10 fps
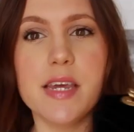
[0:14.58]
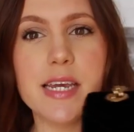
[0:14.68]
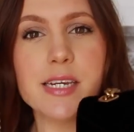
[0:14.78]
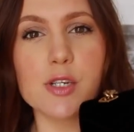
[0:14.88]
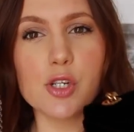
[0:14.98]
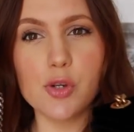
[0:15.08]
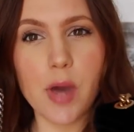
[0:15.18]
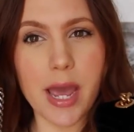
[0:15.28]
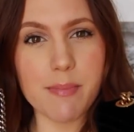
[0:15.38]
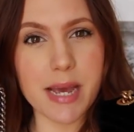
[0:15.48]
The
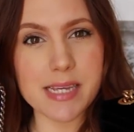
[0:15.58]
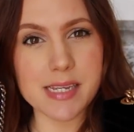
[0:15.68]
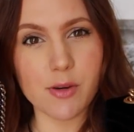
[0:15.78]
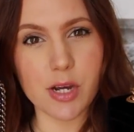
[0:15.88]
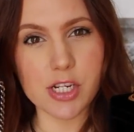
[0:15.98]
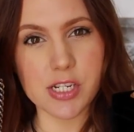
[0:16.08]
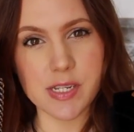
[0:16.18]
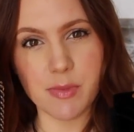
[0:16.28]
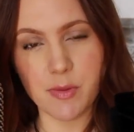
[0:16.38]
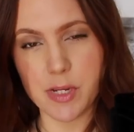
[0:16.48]
two handbags in
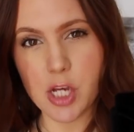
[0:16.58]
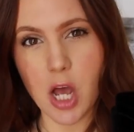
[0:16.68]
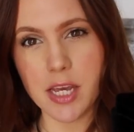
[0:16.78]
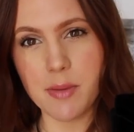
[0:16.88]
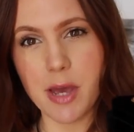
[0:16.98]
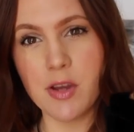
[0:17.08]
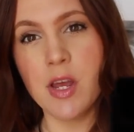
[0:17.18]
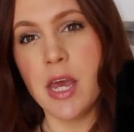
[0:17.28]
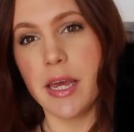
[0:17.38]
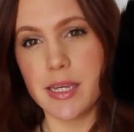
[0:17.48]
questions I'm gonna be talking
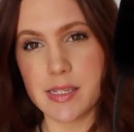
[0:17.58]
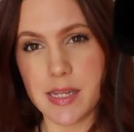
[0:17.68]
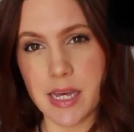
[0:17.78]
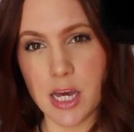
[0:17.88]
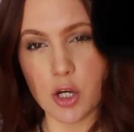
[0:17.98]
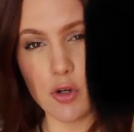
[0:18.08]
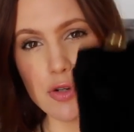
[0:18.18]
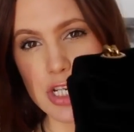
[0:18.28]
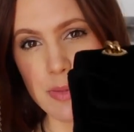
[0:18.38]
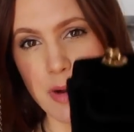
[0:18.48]
about is the
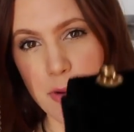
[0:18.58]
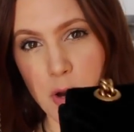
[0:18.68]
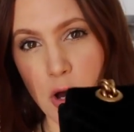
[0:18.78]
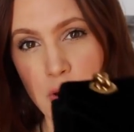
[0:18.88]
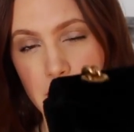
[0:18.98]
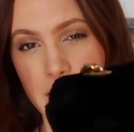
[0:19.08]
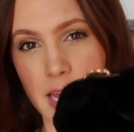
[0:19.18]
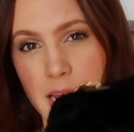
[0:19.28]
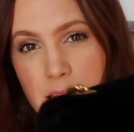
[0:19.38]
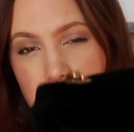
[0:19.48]
Gucci Marmont
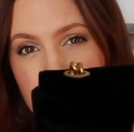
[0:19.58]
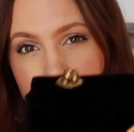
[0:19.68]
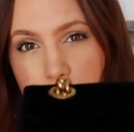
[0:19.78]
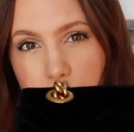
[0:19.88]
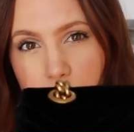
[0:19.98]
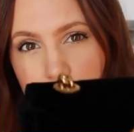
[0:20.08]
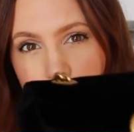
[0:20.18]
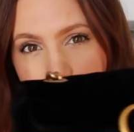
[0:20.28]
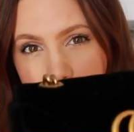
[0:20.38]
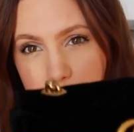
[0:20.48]
in the
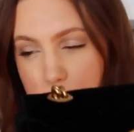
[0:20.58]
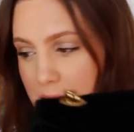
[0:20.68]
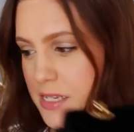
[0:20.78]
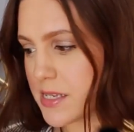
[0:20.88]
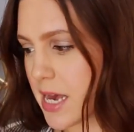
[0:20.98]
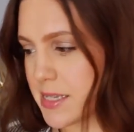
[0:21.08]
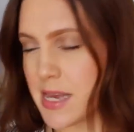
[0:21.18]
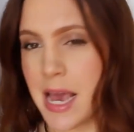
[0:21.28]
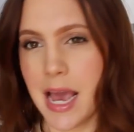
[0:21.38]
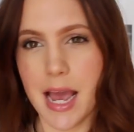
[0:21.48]
velvet in the mini
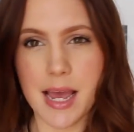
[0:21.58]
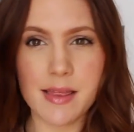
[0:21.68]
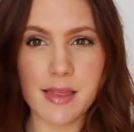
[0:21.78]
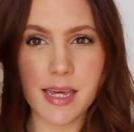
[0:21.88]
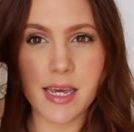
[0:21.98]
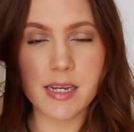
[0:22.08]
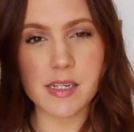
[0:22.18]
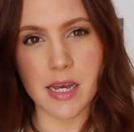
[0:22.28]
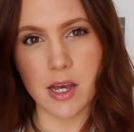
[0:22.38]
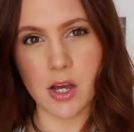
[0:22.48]
size and
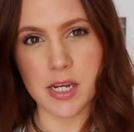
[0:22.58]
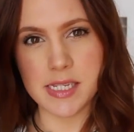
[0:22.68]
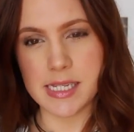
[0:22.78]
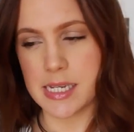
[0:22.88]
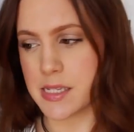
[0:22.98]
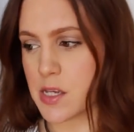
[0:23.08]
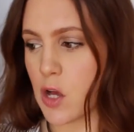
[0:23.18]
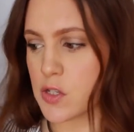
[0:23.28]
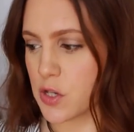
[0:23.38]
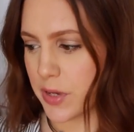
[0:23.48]
the Dionysus
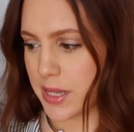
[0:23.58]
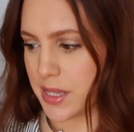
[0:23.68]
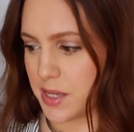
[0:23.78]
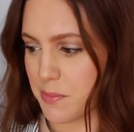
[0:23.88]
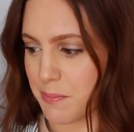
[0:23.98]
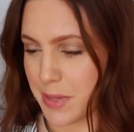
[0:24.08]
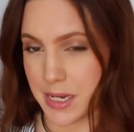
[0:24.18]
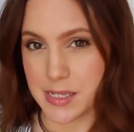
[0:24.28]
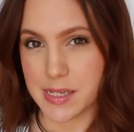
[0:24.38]
also in the mini